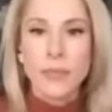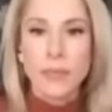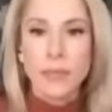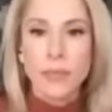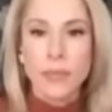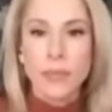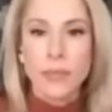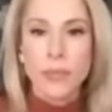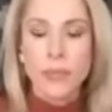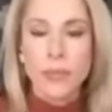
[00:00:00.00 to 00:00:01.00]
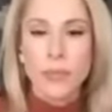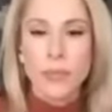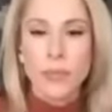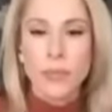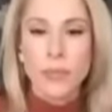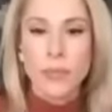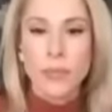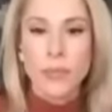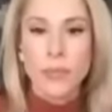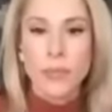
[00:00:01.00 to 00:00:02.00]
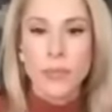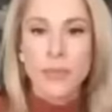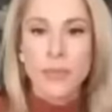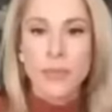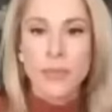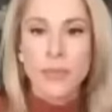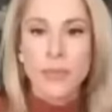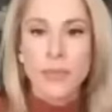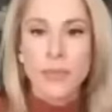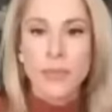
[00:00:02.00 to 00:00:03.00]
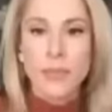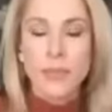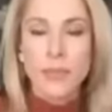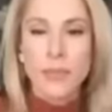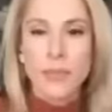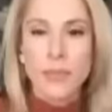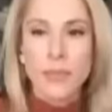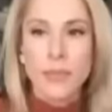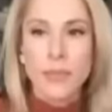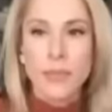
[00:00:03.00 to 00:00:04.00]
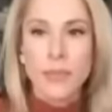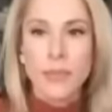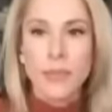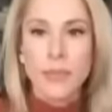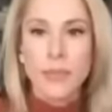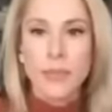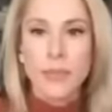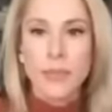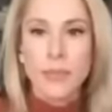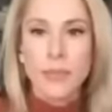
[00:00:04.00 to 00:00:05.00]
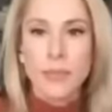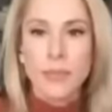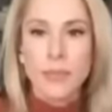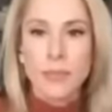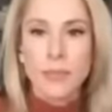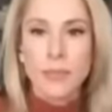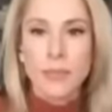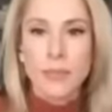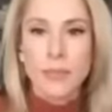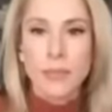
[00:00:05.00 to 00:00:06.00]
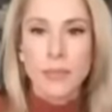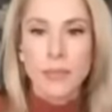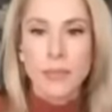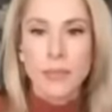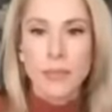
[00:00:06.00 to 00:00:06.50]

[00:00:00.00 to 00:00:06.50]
(silent)